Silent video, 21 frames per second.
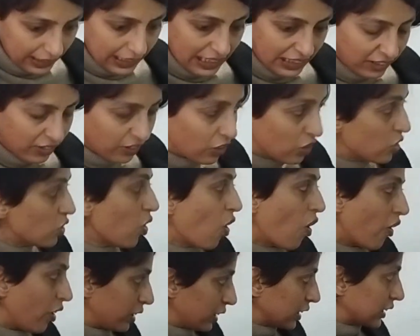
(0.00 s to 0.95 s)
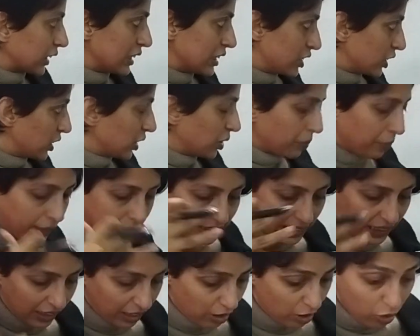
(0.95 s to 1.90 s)
it's not a continuum, and
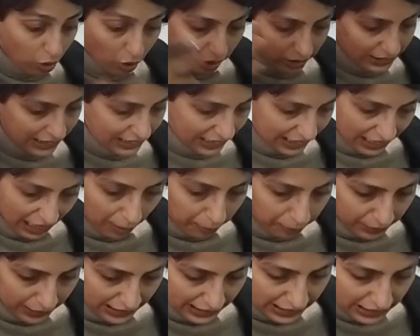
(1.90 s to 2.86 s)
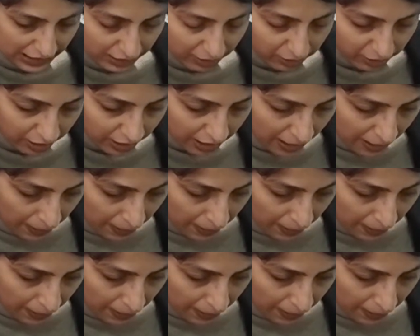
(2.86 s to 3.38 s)
there is a lot that is happening here.